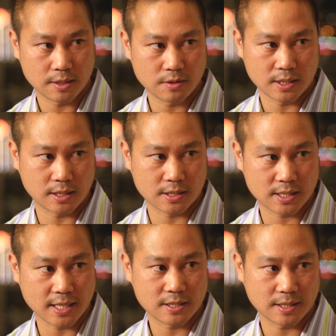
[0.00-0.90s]
literally
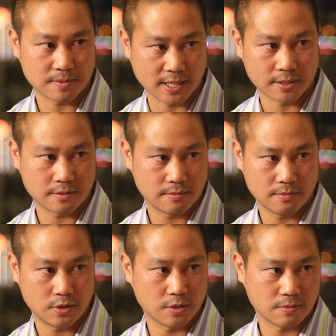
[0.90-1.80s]
cassette tapes, like,
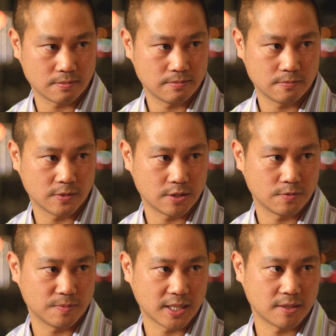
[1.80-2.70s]
you know, what
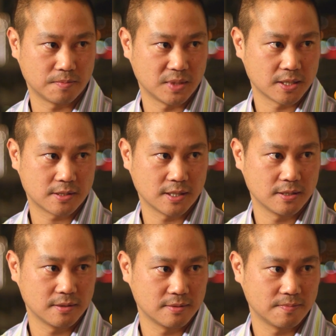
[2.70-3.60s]
you would make a mix
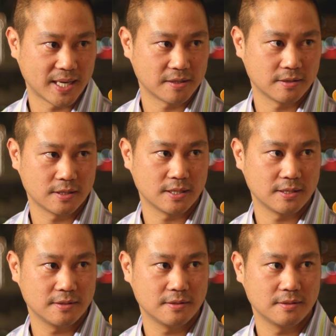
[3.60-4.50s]
on back in the
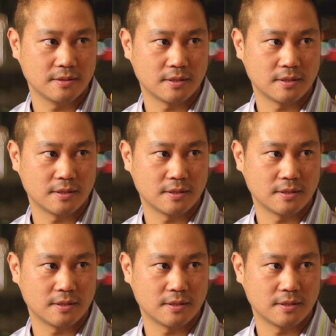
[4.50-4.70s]
day,